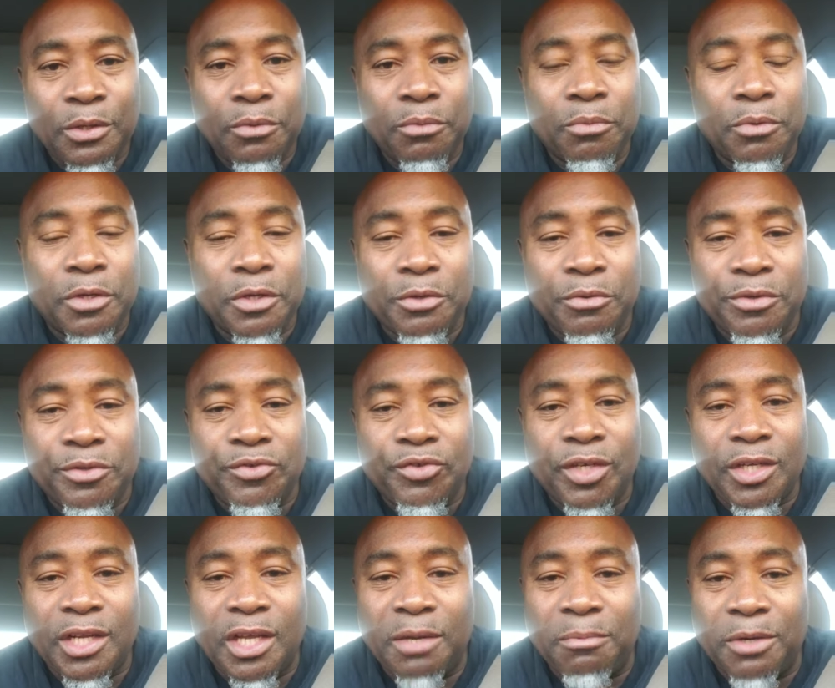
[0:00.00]
Want to greet you
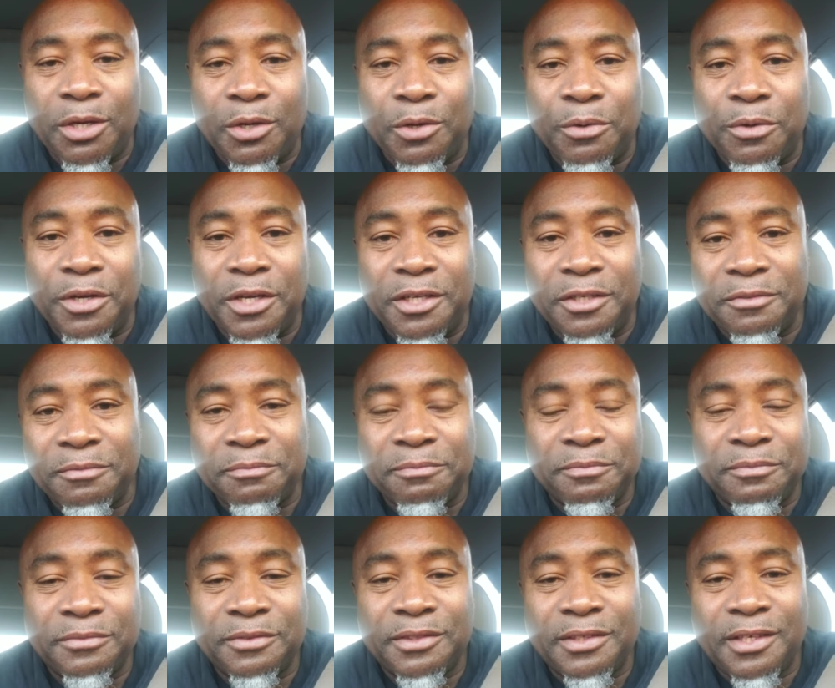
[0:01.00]
in the name of the Lord.
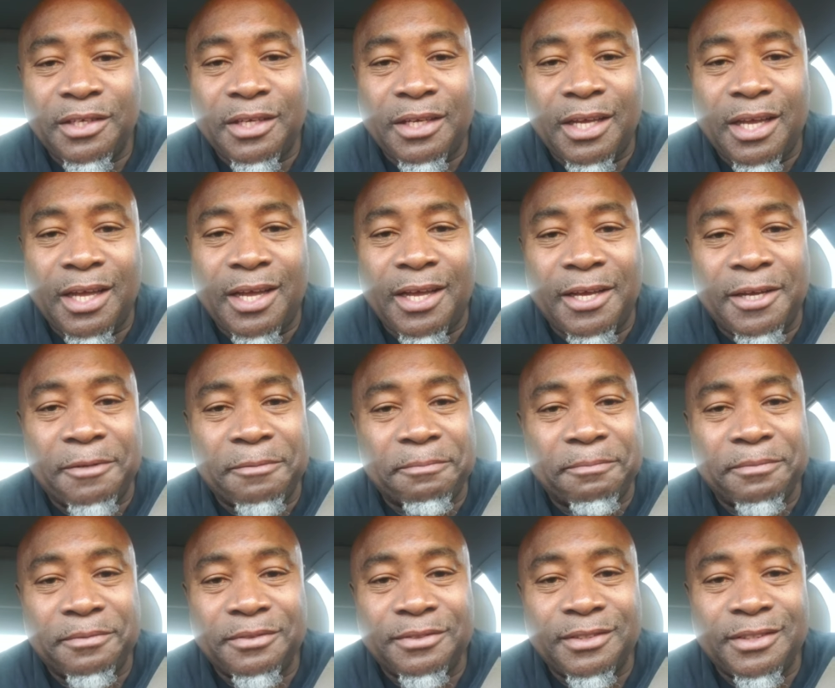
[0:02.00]

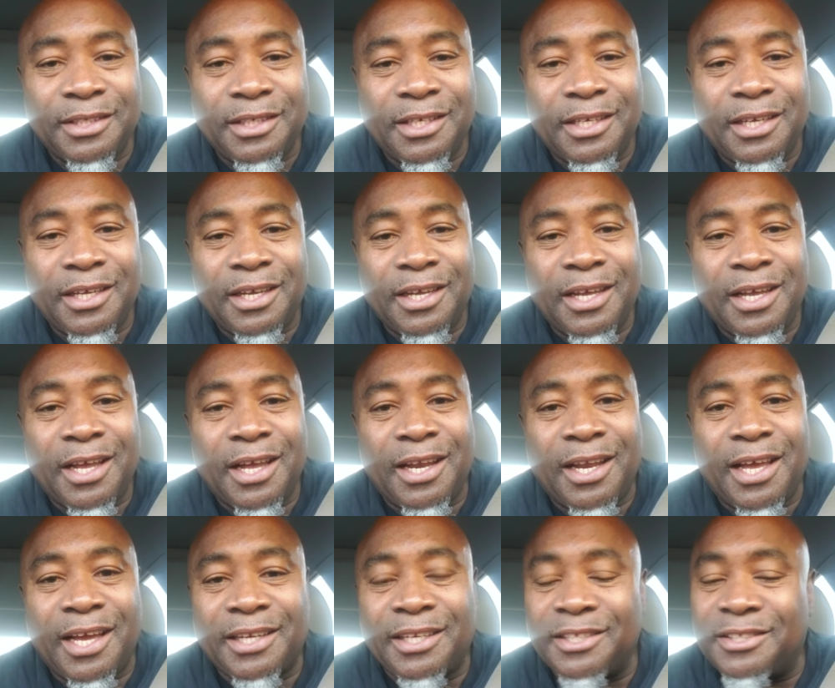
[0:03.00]
Um, I
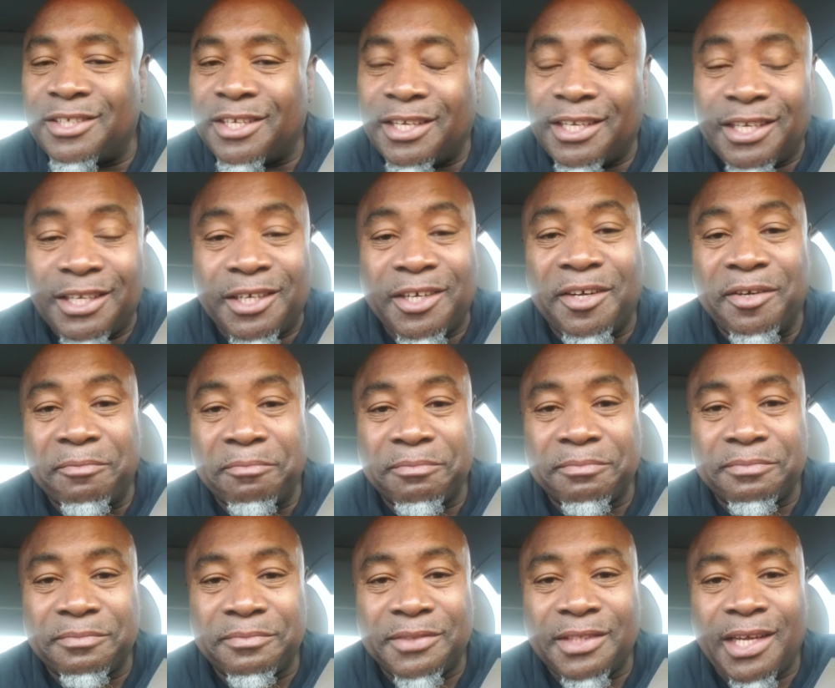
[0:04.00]
like to say, get up.
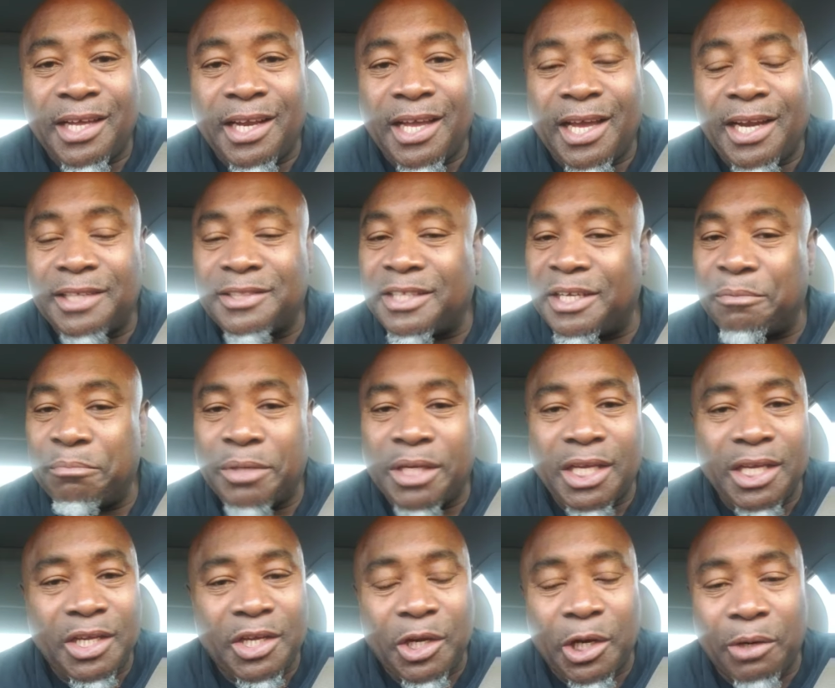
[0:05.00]
I like to say, be
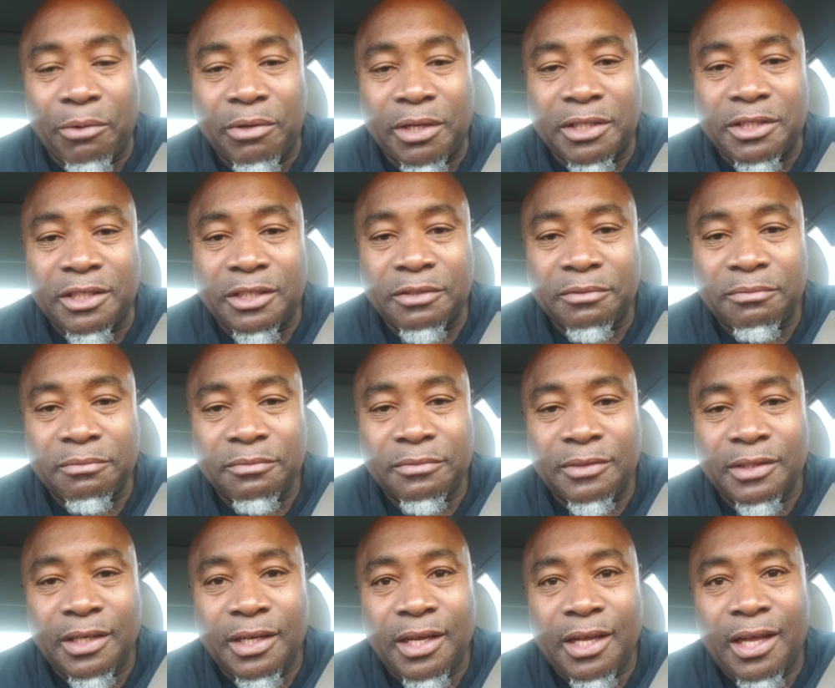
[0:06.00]
encouraged.
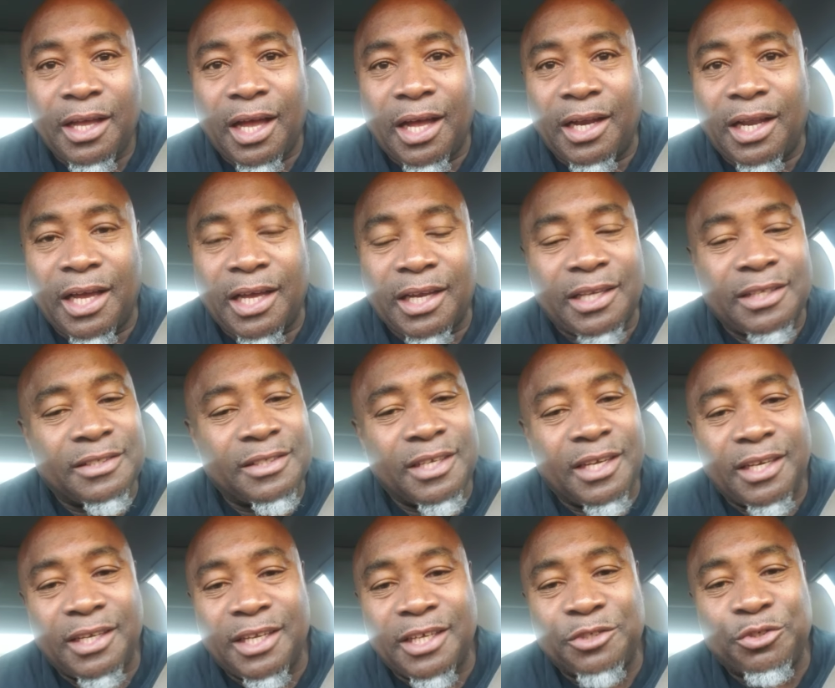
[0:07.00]
I like to
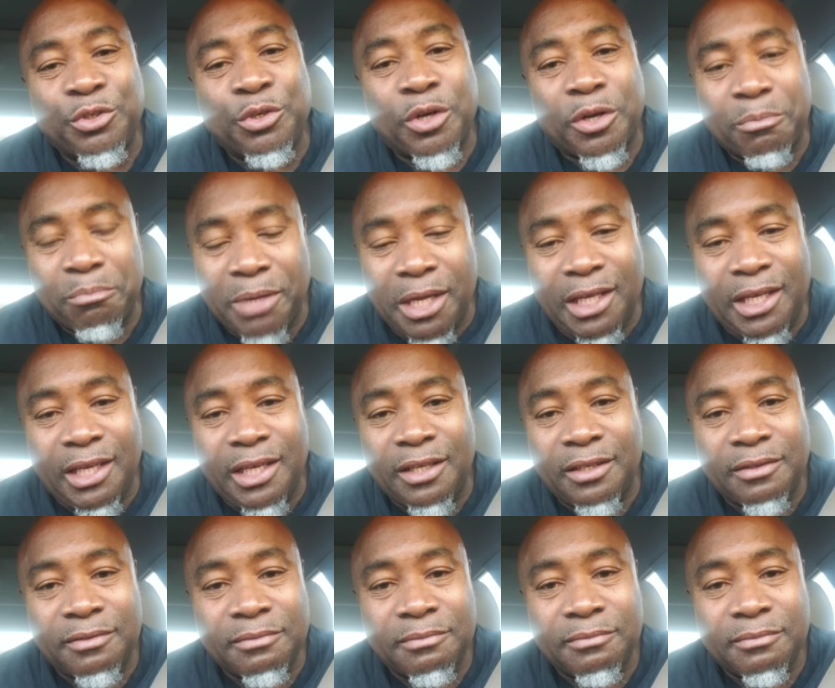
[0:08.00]
say that you're going to make it.
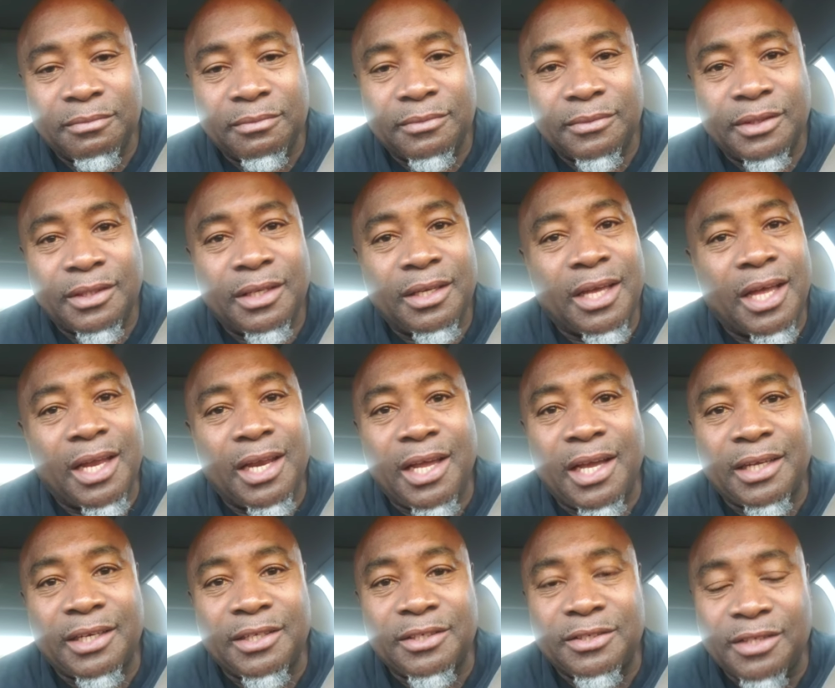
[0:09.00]
I
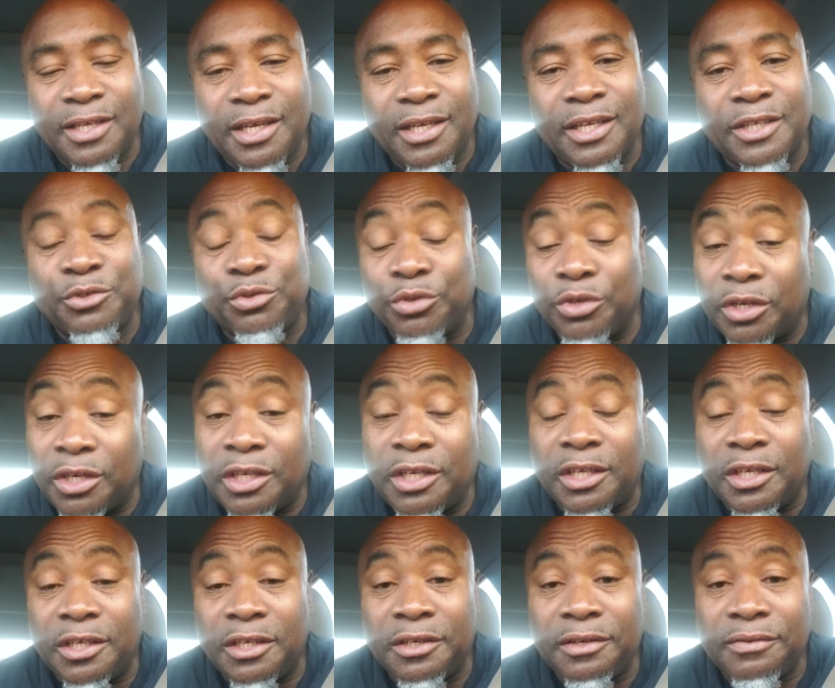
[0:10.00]
like to say that you're going to
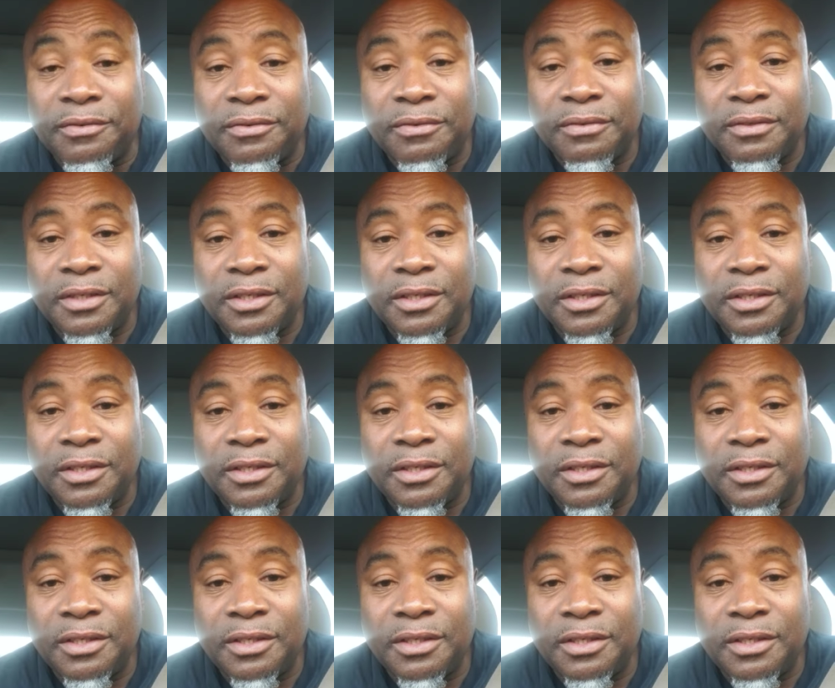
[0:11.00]
live.